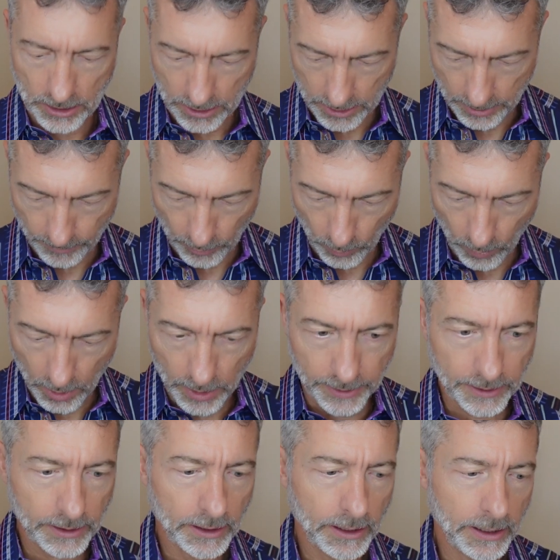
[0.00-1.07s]
Number
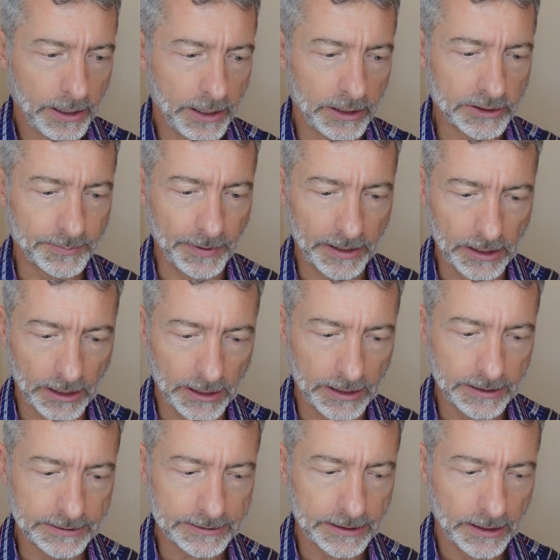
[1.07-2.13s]
one is
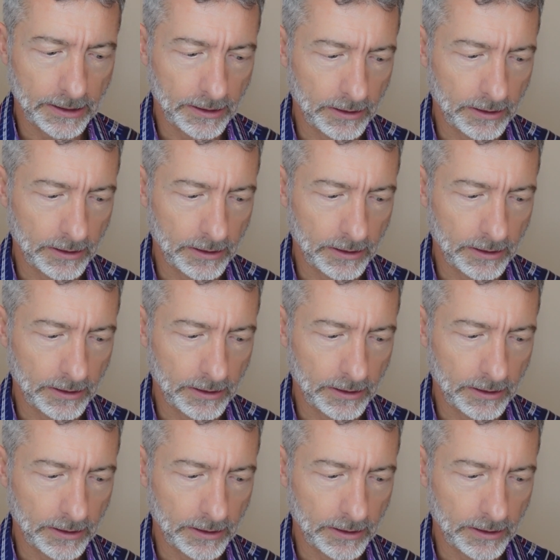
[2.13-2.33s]
because,